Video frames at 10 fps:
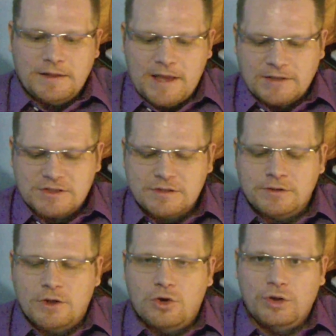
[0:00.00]
and then
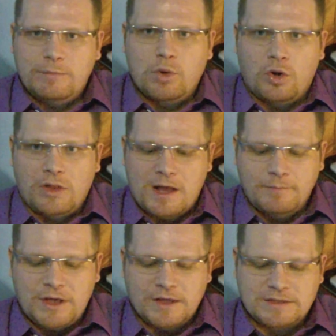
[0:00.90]
slowly pull up
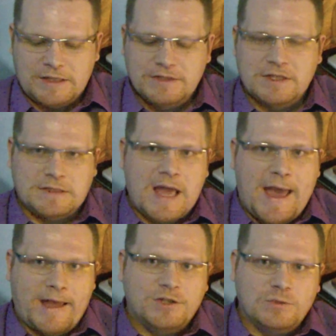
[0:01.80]
because it is
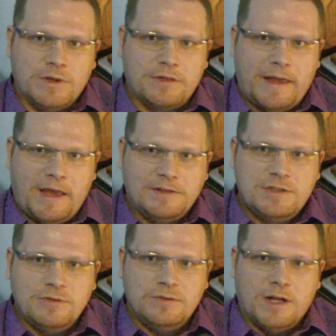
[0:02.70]
attached with
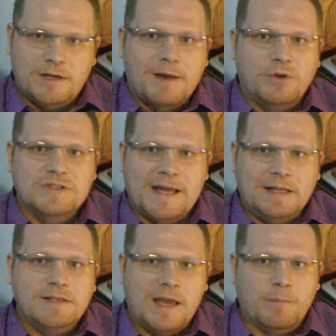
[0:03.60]
a
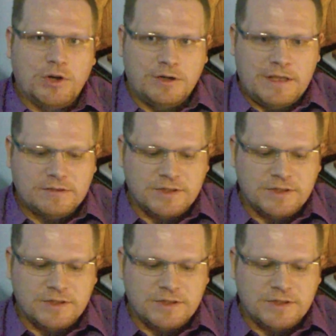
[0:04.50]
double-sided tape underneath.